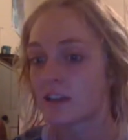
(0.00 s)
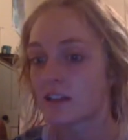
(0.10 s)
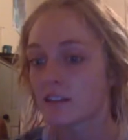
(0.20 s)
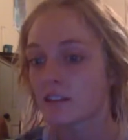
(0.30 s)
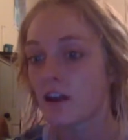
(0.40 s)

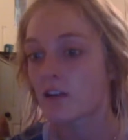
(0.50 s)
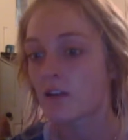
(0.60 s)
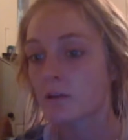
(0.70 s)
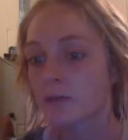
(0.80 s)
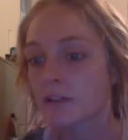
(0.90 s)
the
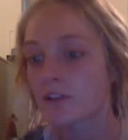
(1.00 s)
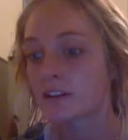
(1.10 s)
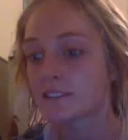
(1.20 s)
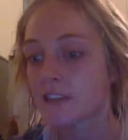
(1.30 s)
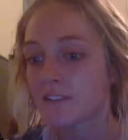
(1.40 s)
longhorn beetle
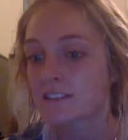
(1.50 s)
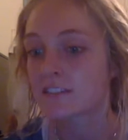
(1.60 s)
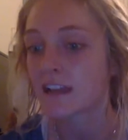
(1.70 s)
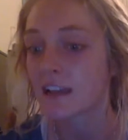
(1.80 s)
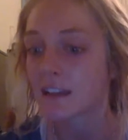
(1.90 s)
could
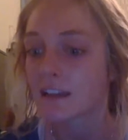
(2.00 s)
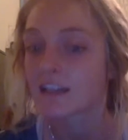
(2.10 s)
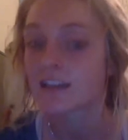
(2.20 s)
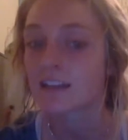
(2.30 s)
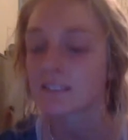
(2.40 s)
devastate
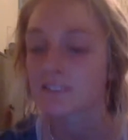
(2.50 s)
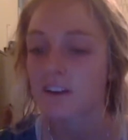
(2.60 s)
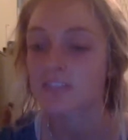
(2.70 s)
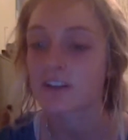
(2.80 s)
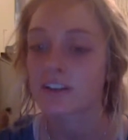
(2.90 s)
as far as our